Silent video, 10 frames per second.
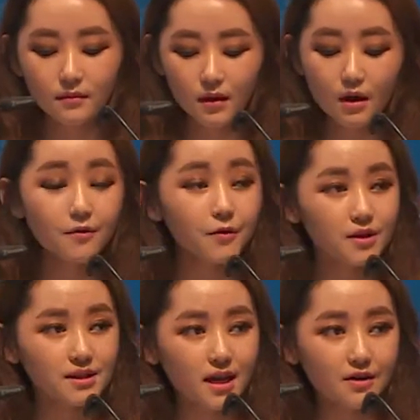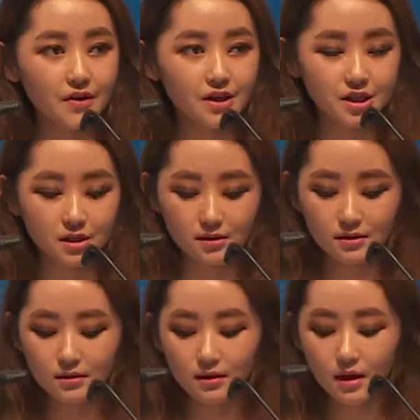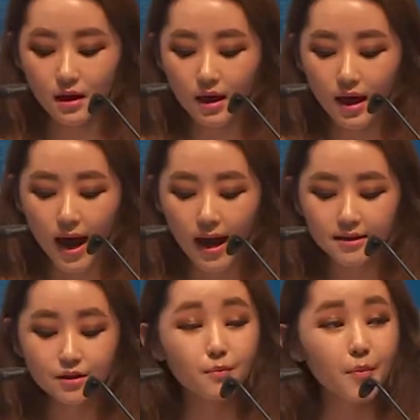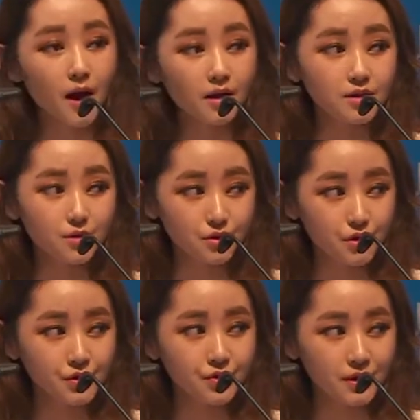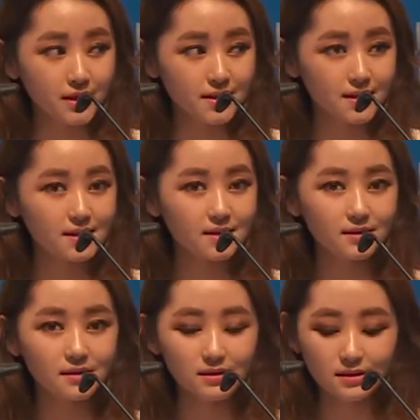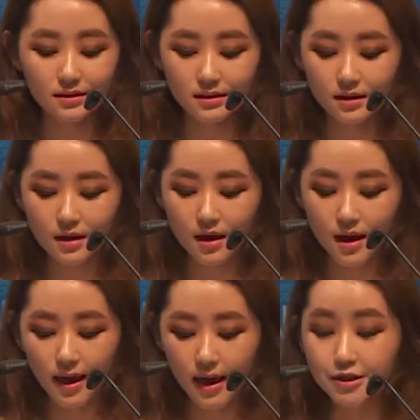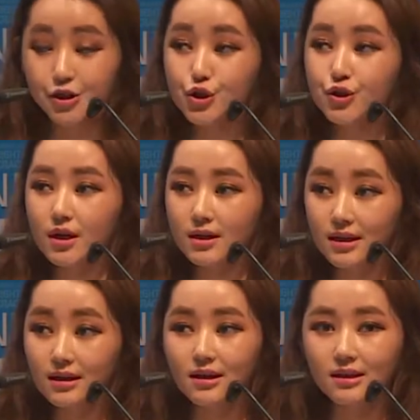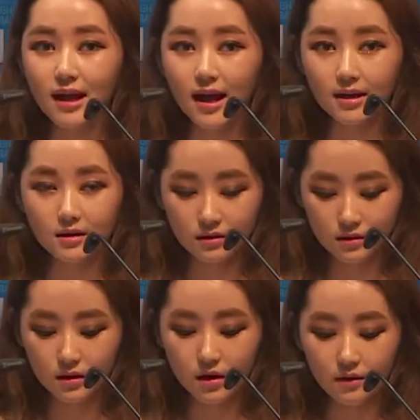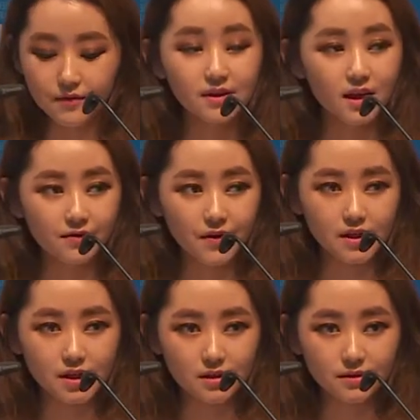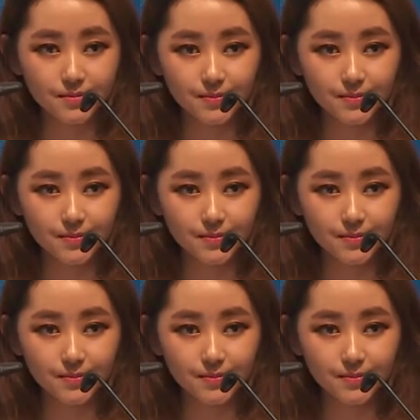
for the starvation. I saw bodies on the streets, and children literally dying of starvation.